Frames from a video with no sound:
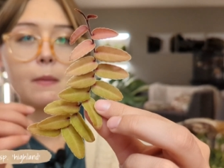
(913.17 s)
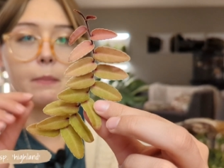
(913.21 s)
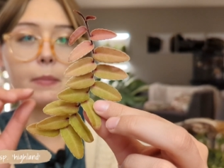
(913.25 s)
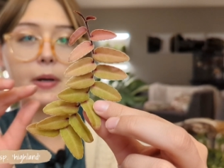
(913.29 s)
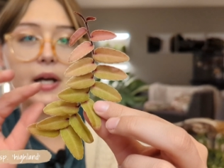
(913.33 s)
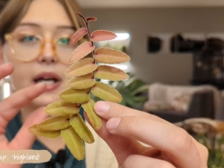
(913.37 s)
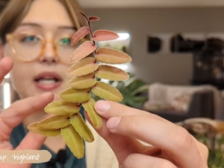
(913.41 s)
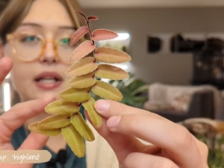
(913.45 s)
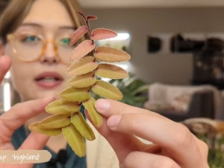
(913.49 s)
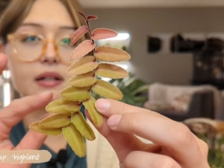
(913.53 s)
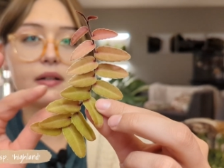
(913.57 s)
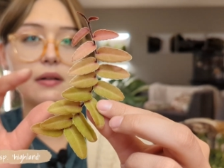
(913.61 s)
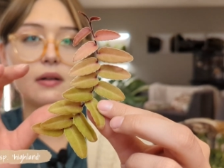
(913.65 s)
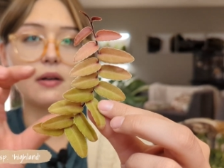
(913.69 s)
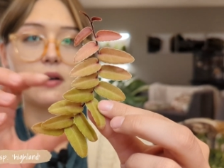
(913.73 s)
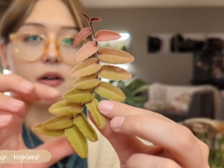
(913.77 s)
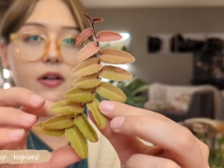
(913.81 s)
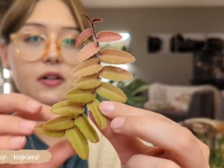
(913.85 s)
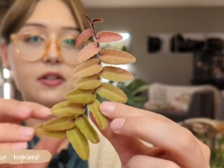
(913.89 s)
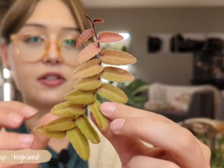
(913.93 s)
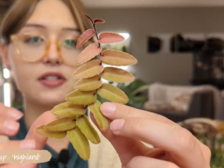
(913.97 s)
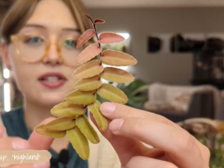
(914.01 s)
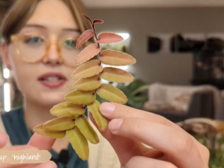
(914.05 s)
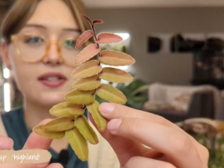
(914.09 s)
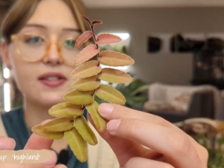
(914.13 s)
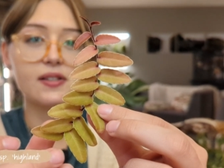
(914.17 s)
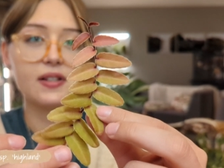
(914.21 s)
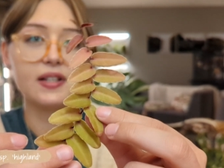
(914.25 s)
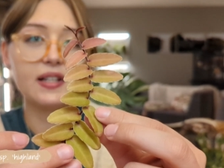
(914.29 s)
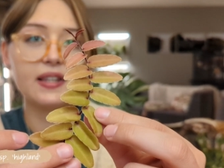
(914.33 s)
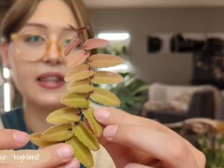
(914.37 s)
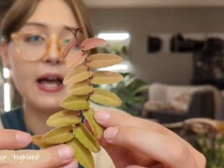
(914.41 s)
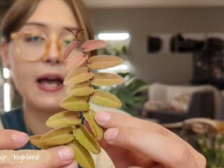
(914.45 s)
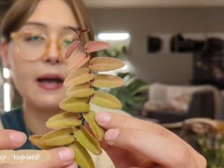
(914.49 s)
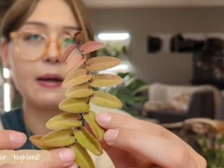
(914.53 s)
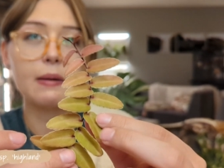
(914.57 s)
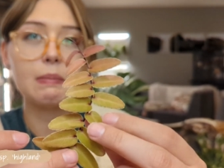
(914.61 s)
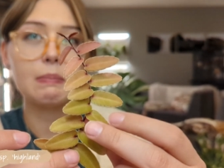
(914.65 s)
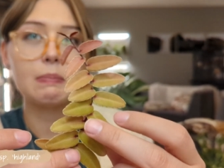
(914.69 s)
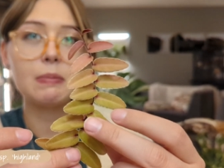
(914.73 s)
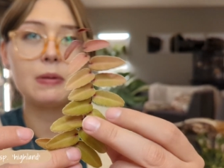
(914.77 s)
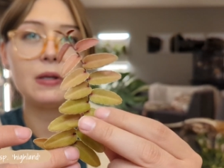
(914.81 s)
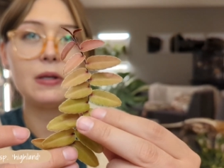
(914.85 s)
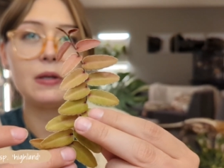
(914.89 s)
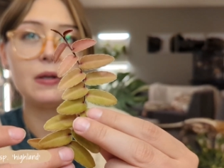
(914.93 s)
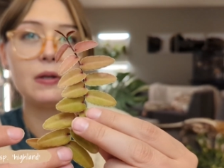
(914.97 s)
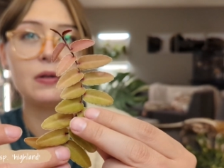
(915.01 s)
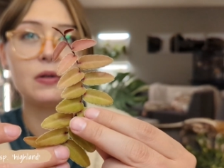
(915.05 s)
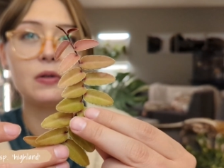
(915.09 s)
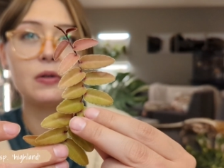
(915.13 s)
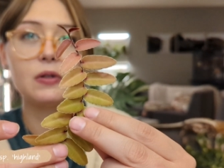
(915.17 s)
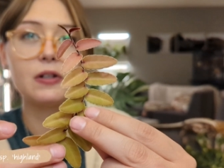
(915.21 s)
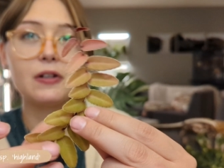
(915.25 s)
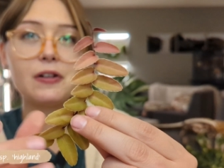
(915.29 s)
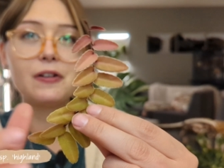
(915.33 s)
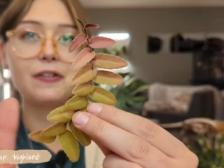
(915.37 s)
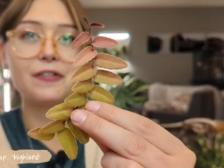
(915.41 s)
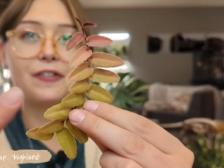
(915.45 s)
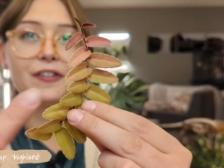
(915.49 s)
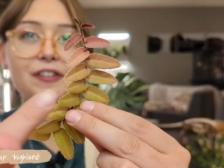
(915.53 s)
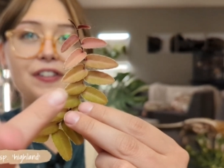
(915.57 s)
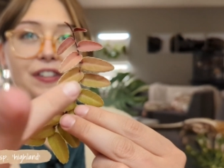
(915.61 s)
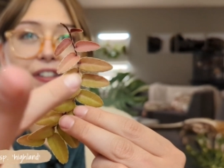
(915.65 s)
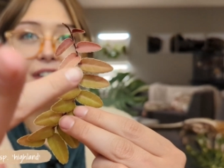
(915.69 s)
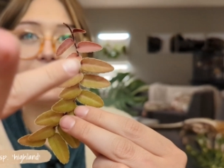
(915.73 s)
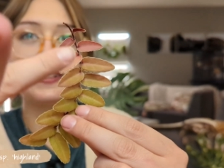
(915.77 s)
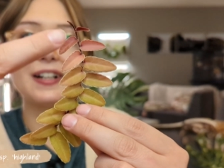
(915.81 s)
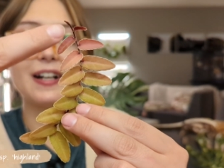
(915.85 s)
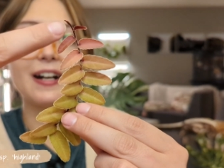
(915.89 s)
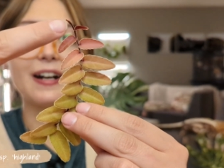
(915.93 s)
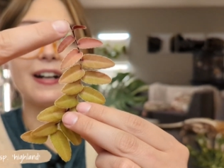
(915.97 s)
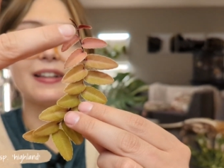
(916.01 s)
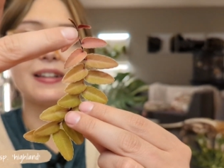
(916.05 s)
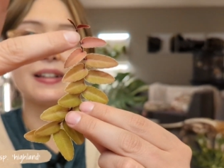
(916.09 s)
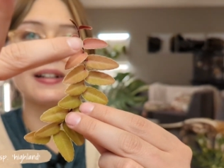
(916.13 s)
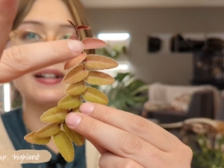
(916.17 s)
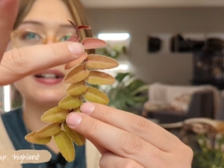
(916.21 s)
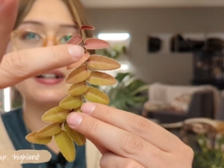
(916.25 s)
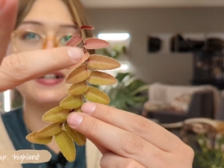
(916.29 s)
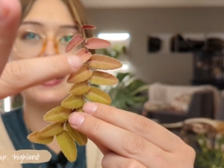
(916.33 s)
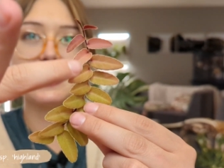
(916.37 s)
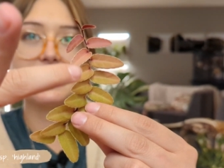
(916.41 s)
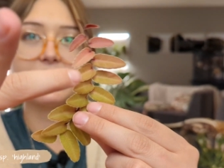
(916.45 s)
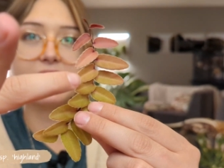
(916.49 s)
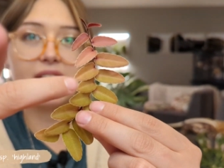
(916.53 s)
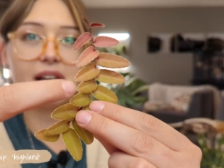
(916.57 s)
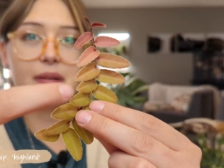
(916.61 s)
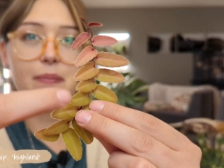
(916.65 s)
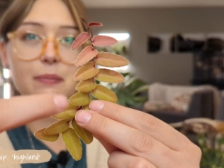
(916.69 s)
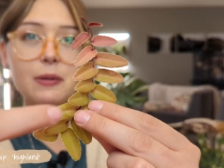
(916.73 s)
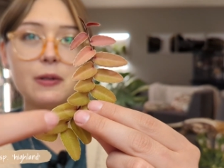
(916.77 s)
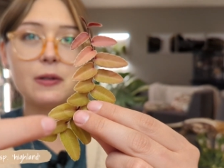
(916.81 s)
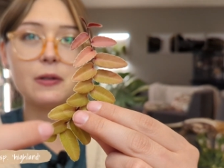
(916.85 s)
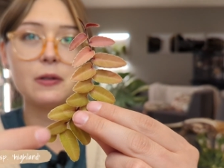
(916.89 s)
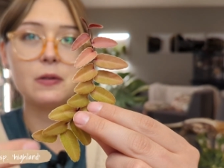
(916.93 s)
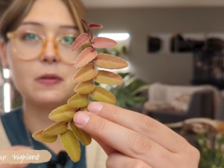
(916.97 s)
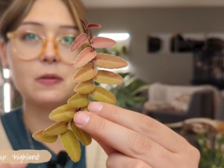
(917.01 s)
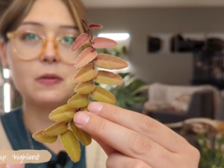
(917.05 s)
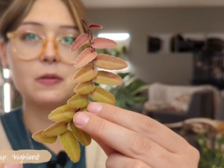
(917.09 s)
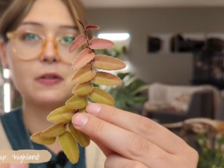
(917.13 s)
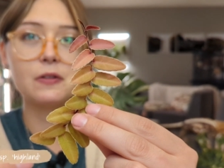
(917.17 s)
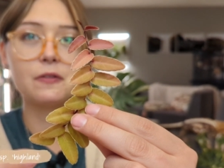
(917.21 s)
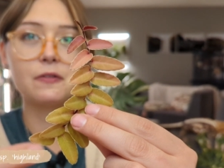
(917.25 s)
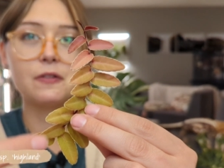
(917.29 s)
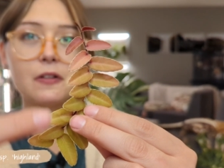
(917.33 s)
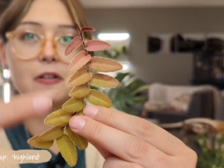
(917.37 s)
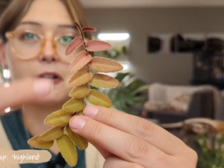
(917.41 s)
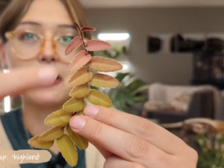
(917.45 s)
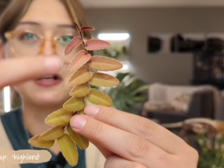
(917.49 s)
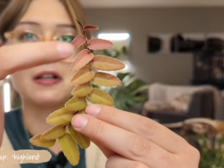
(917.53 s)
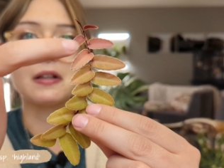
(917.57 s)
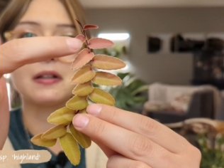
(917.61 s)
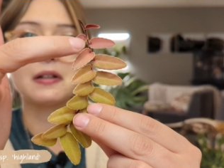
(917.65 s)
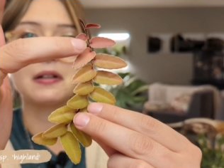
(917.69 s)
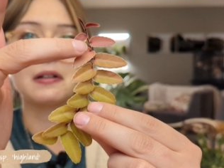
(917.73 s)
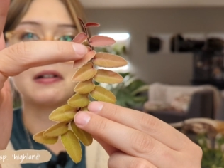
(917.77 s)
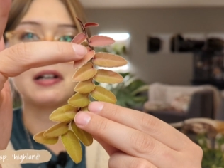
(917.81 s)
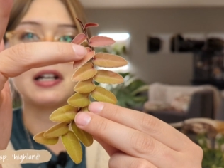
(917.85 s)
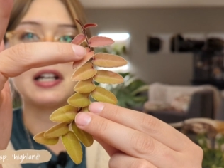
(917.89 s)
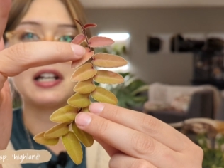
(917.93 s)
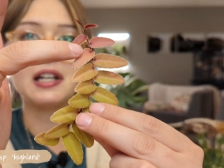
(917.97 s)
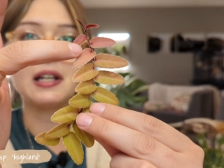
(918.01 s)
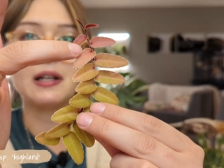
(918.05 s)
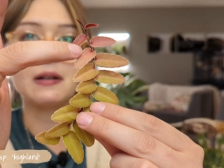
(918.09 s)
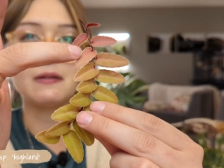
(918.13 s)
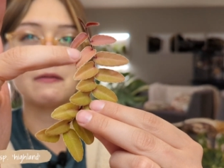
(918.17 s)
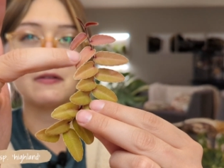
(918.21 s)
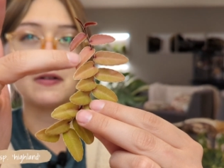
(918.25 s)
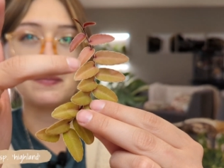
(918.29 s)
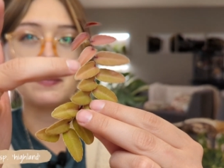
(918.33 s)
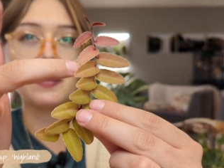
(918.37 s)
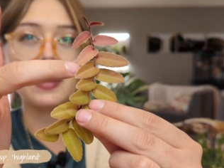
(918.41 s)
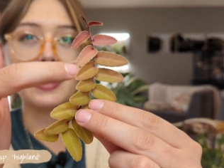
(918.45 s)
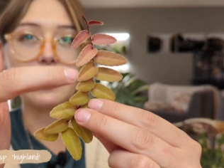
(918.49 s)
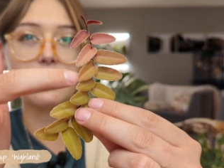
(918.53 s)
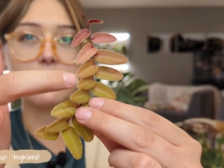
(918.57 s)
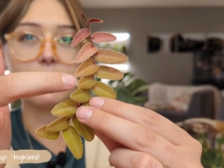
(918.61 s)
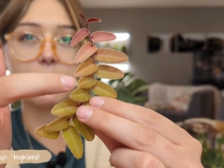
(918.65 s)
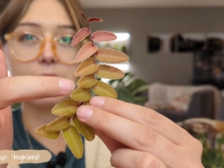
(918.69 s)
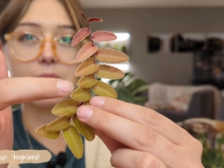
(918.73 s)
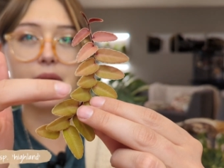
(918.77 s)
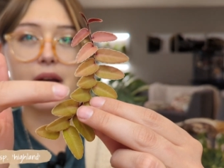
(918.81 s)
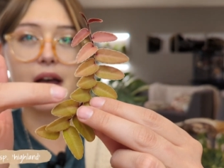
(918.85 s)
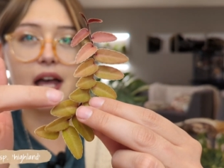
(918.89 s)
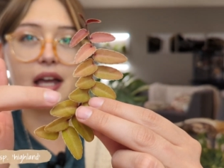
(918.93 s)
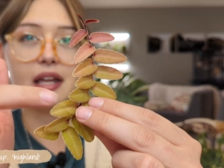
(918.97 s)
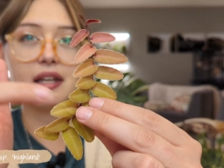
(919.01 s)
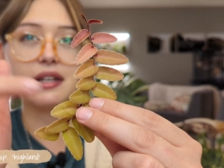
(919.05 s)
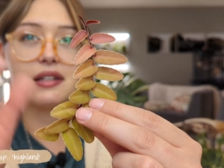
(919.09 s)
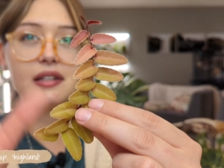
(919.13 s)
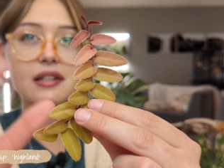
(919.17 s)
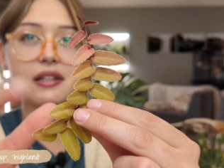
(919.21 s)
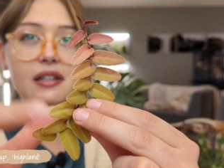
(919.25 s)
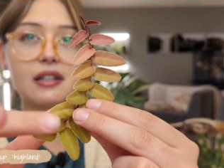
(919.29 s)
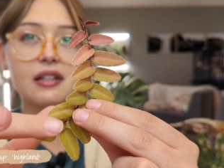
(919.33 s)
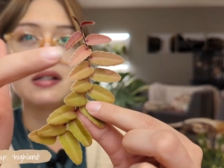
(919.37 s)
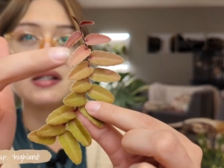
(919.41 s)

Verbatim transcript: But oh, just look at that beautiful color, that beautiful color gradient from like red